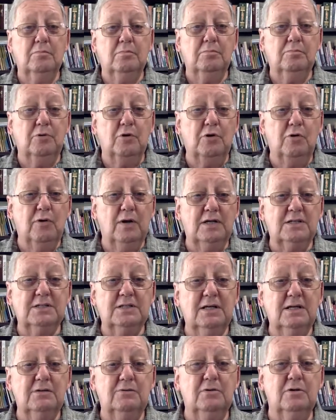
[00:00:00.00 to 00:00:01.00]

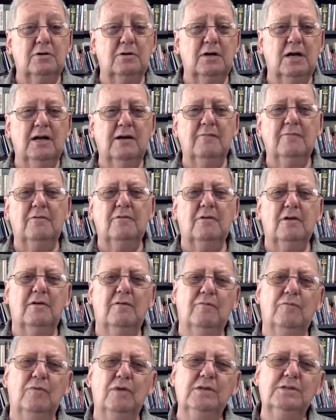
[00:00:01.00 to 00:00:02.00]
progressing to a level
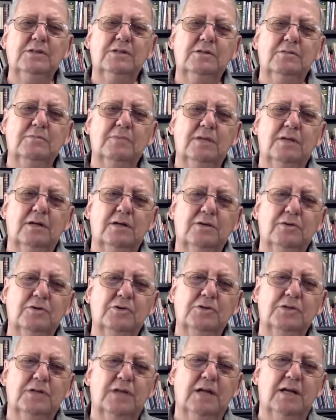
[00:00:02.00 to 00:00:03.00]
of wisdom and
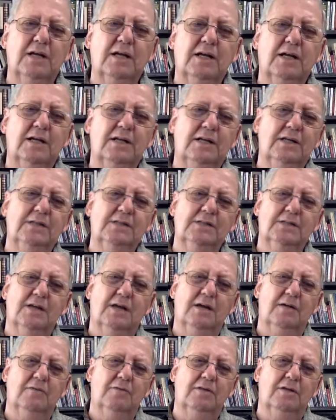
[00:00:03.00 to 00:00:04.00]
understanding and
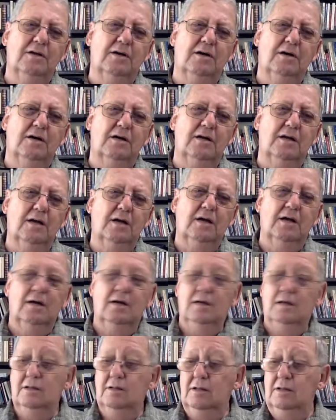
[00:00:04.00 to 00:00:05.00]
insight with God
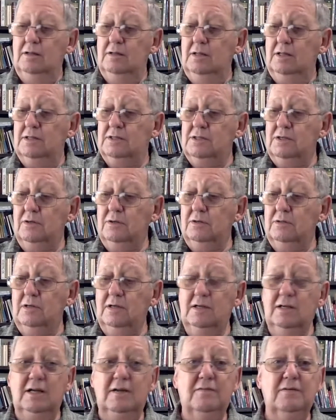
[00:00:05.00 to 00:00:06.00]
that
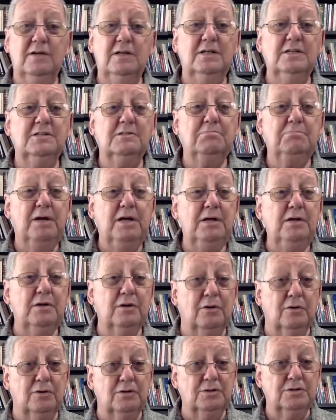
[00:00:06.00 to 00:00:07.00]
certainly even his
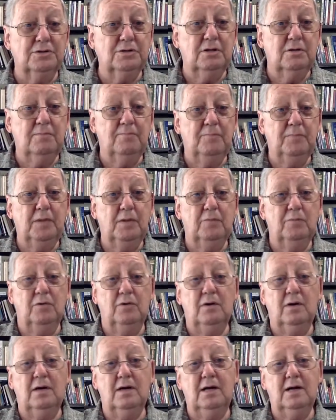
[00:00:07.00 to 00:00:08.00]
peers were
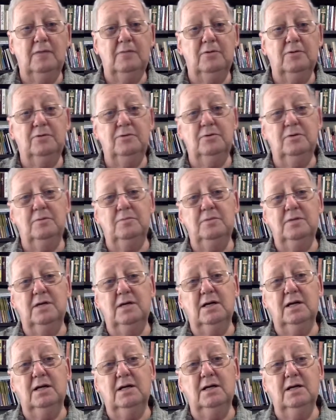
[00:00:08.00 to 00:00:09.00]
not able to
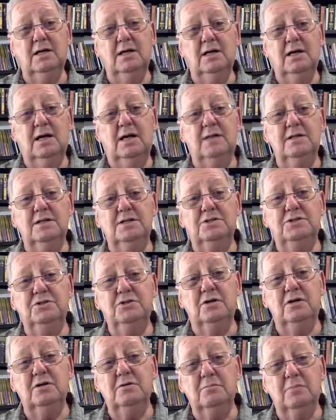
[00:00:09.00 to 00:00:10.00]
obtain. And this
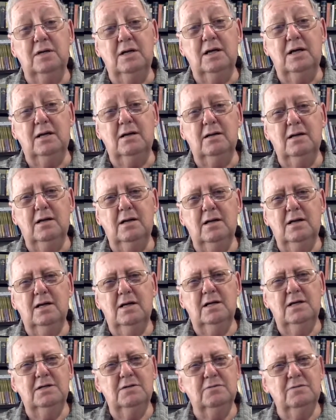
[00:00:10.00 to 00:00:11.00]
young man
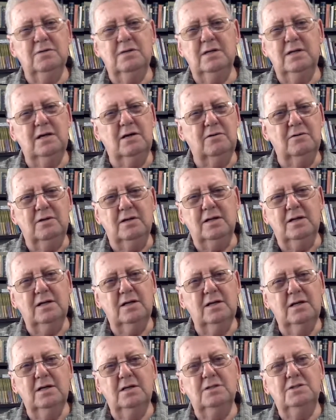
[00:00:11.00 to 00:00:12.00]
is really only
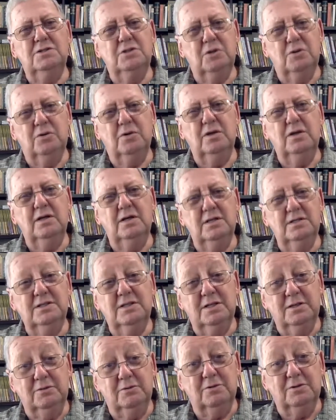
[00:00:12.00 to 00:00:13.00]
showing his
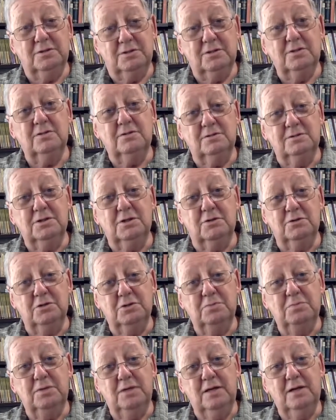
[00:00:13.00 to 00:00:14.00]
ignorance, so to
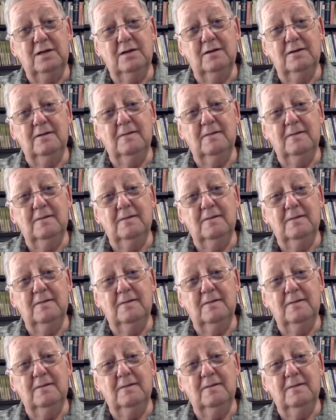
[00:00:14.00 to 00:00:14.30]
speak,